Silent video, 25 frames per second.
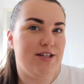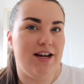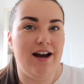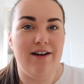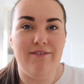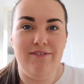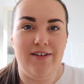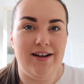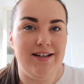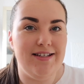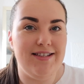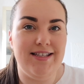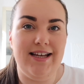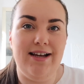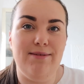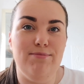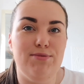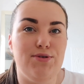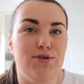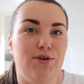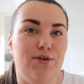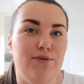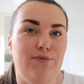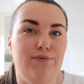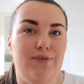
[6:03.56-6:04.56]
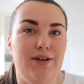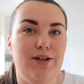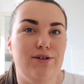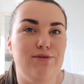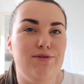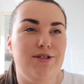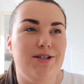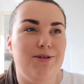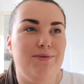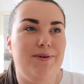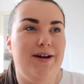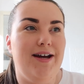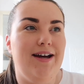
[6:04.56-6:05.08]
to have that same sort of feel
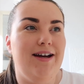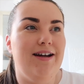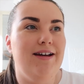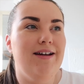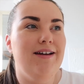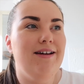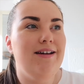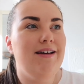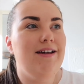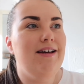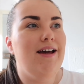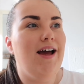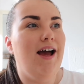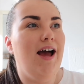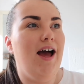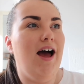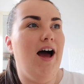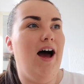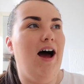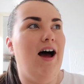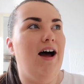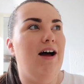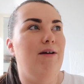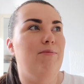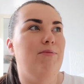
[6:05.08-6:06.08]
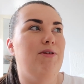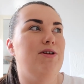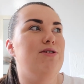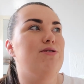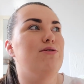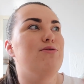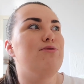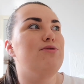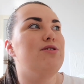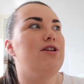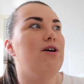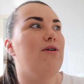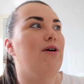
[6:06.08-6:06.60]
to it. There's
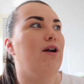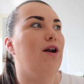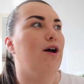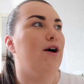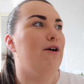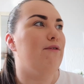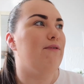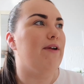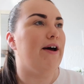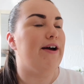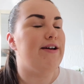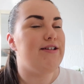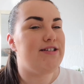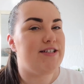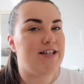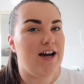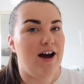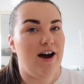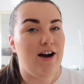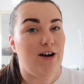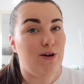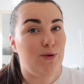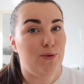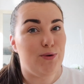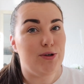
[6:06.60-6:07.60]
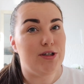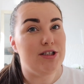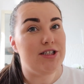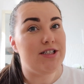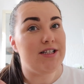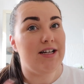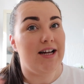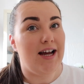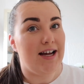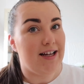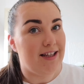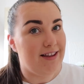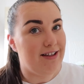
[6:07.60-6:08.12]
also a lot of like dark wood
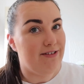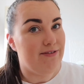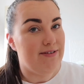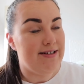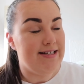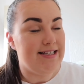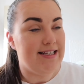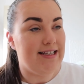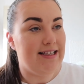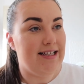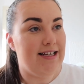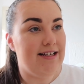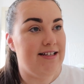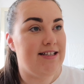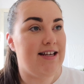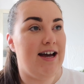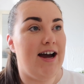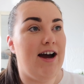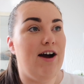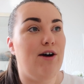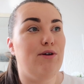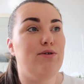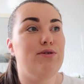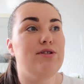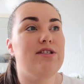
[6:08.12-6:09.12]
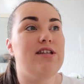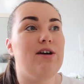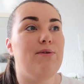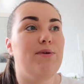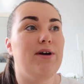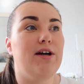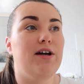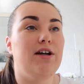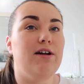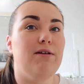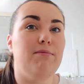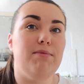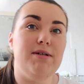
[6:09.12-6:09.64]
like there is in this house, so we're
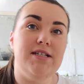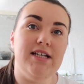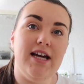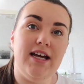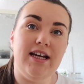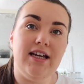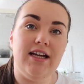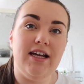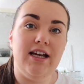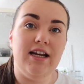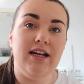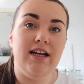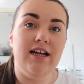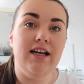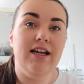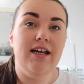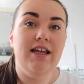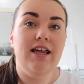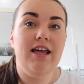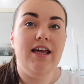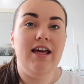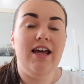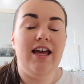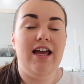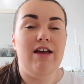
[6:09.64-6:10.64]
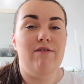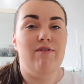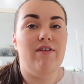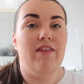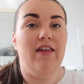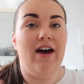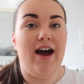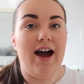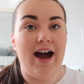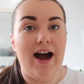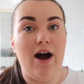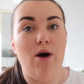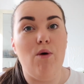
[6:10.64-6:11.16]
going to be taking either
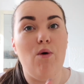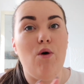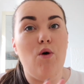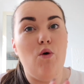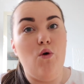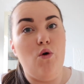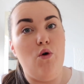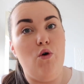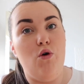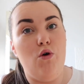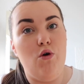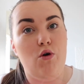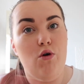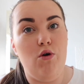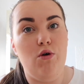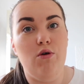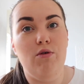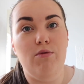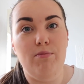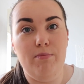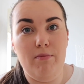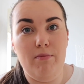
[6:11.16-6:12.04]
that out or